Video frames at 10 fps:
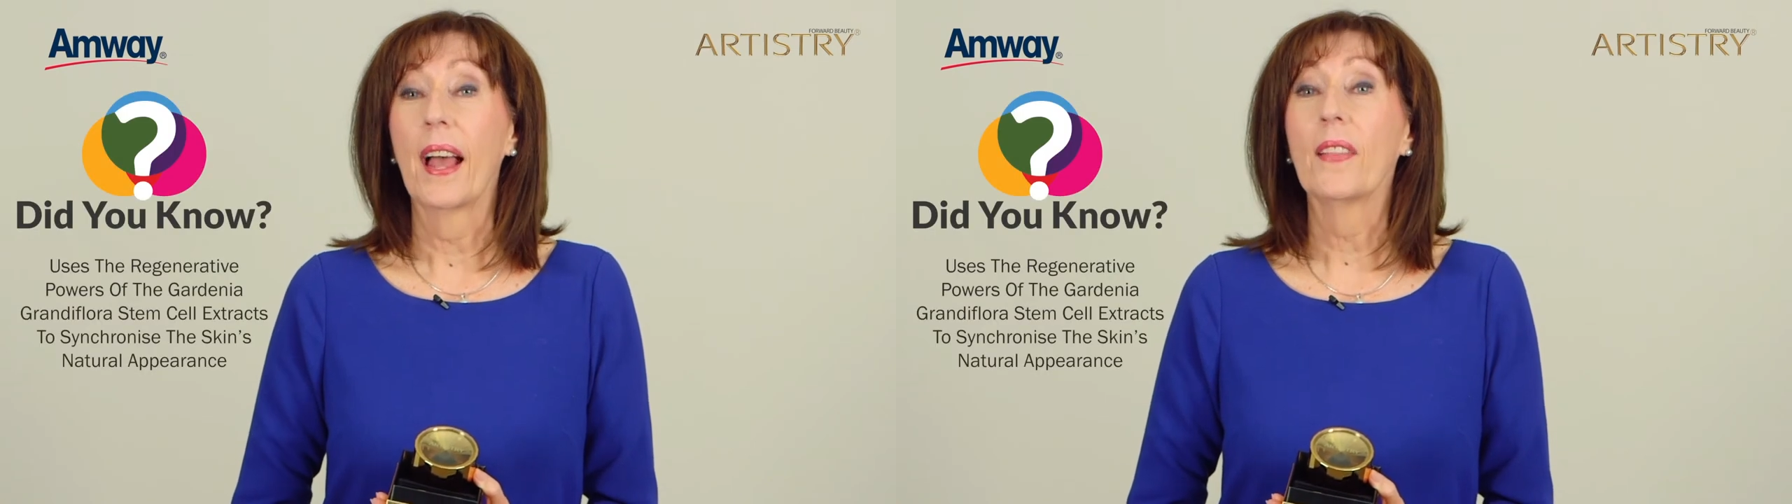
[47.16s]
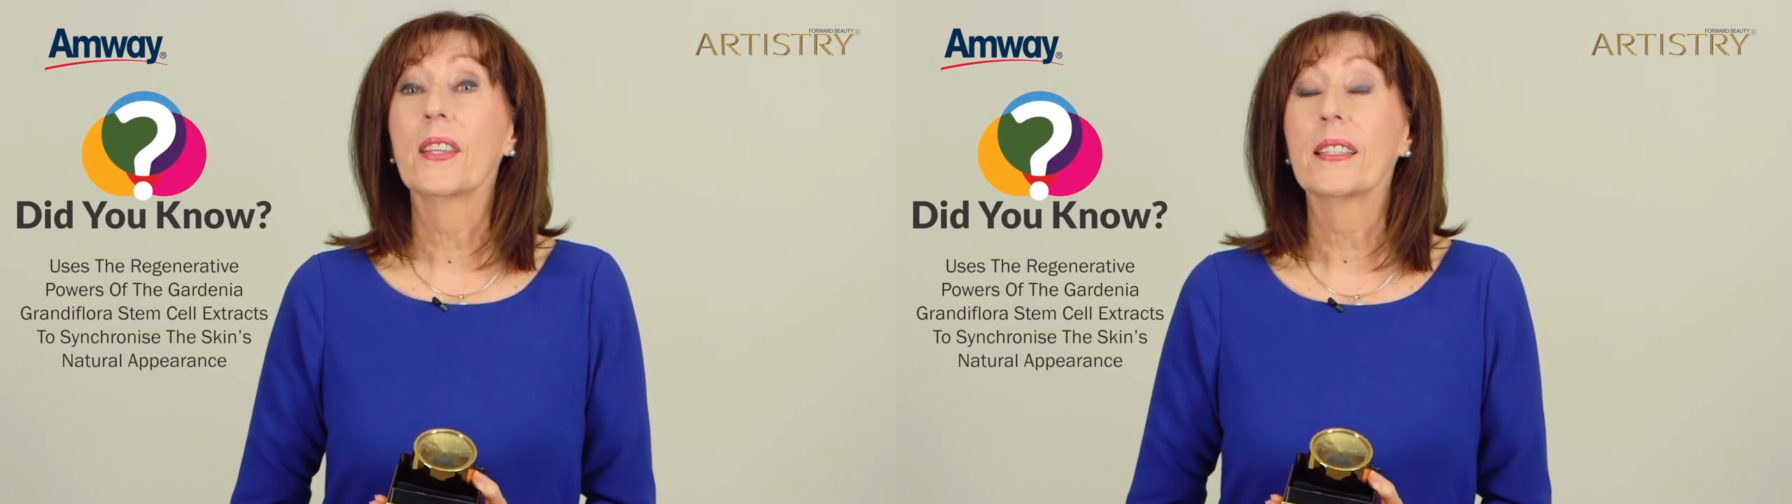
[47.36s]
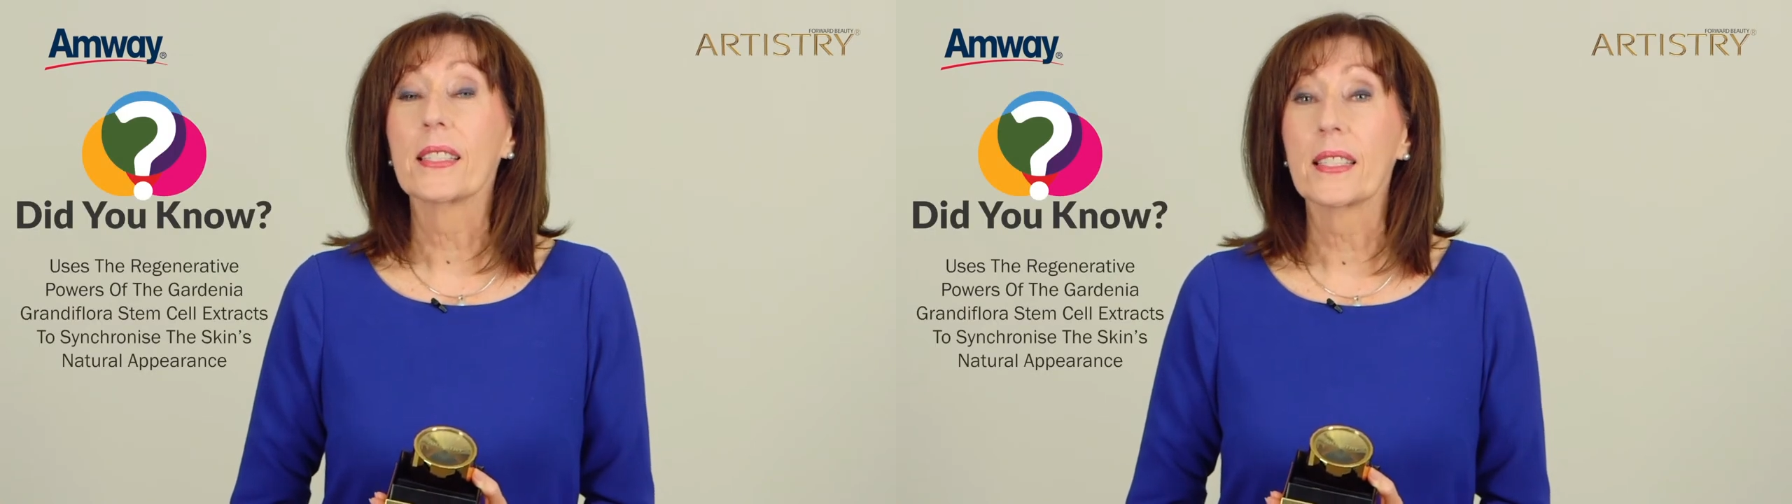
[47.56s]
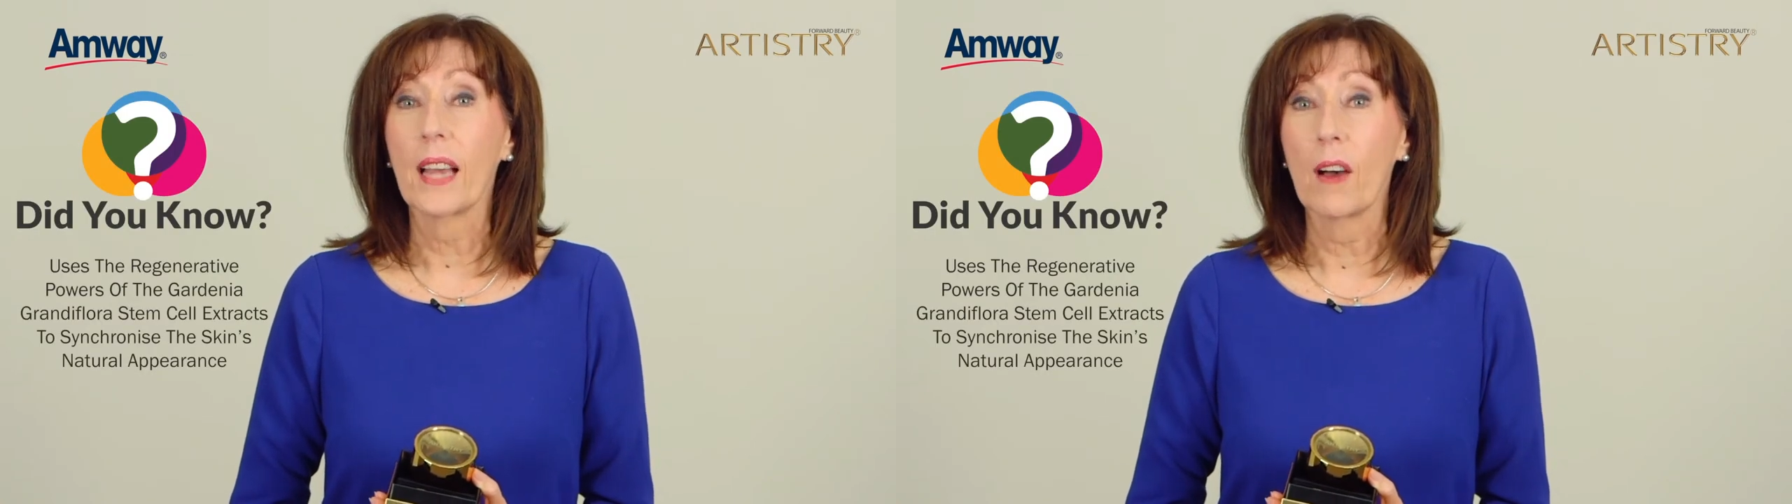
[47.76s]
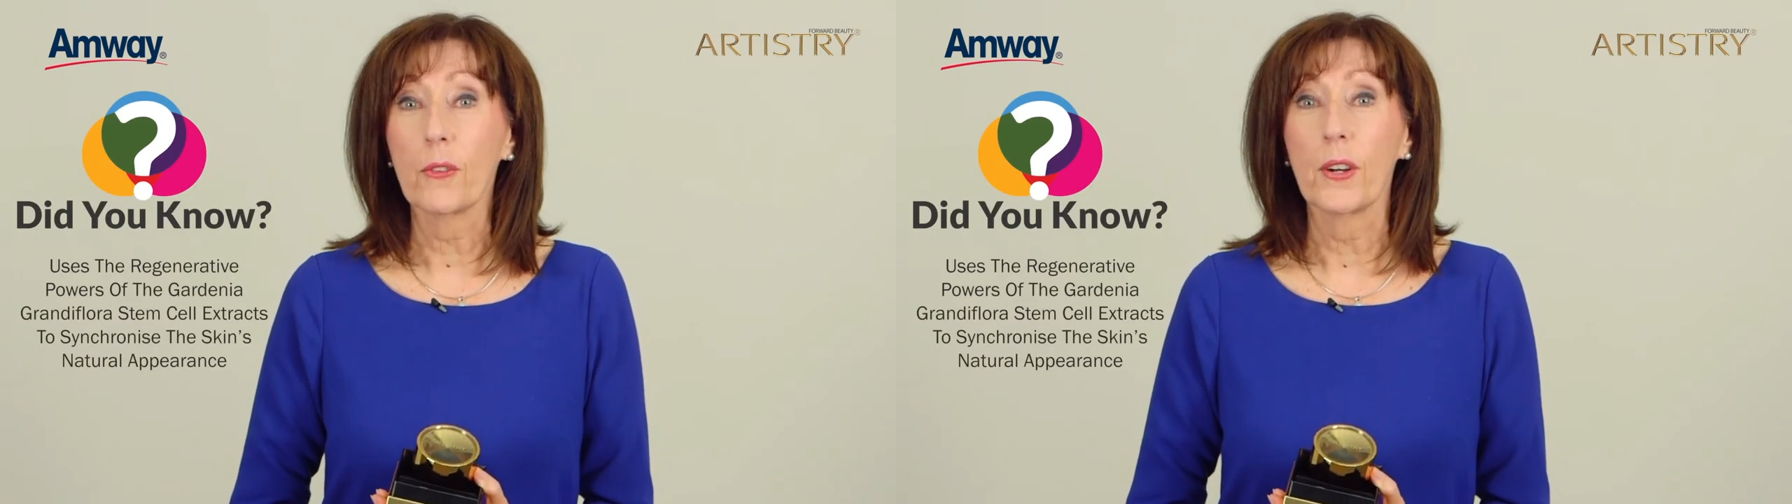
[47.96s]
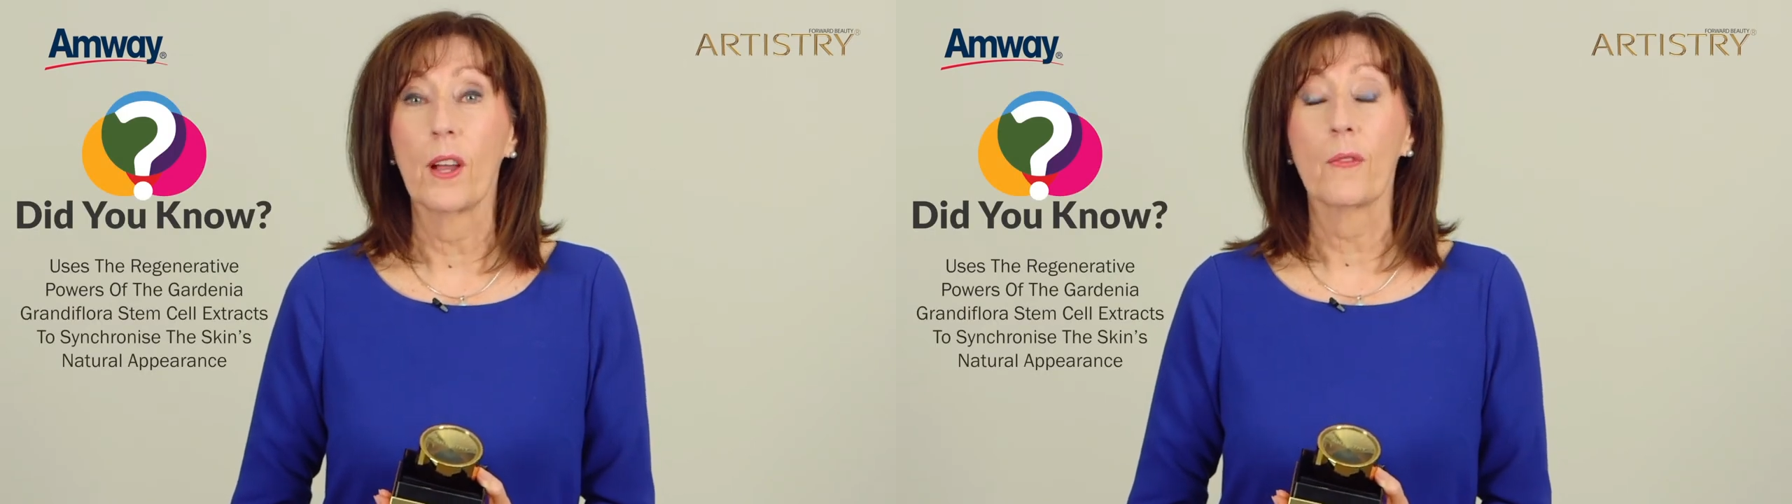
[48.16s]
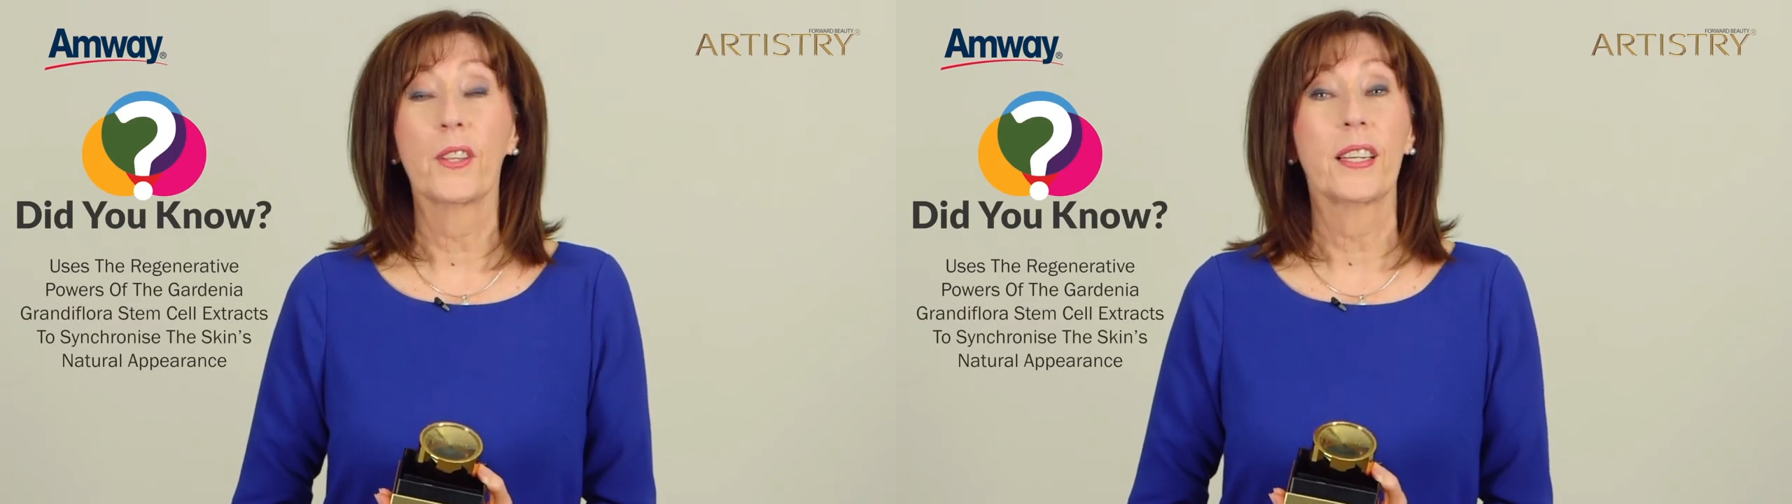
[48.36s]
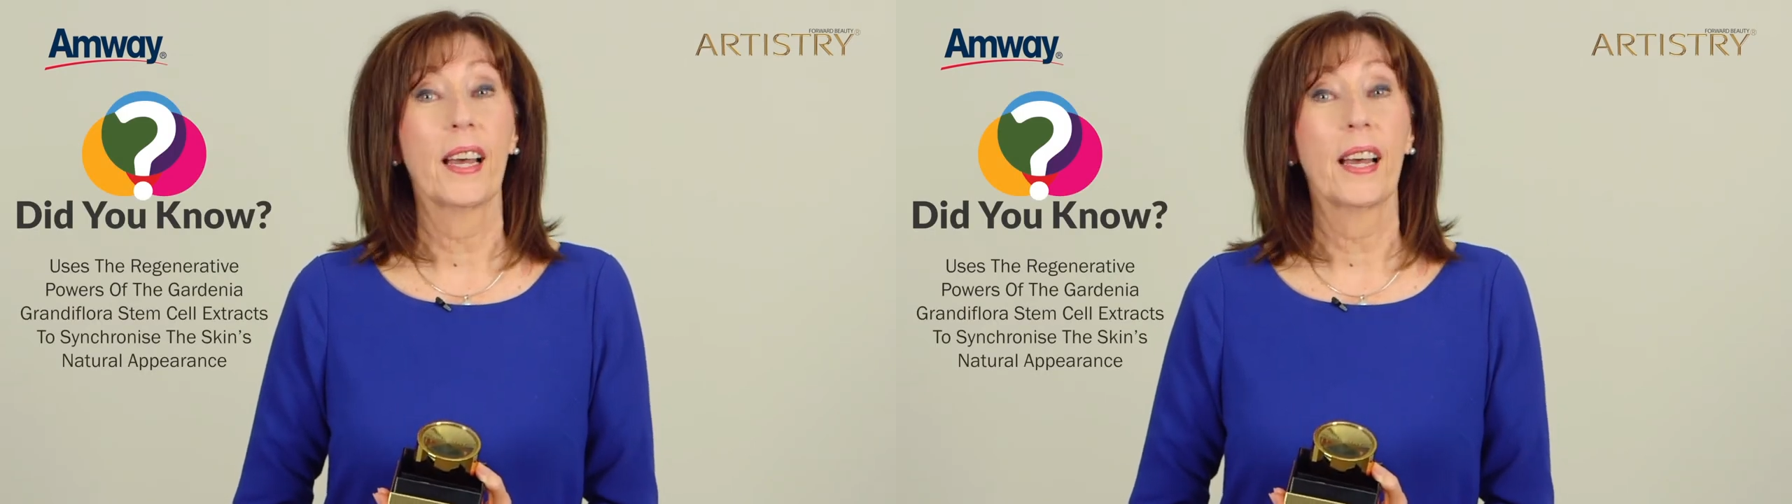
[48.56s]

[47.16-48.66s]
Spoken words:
and the discovery of the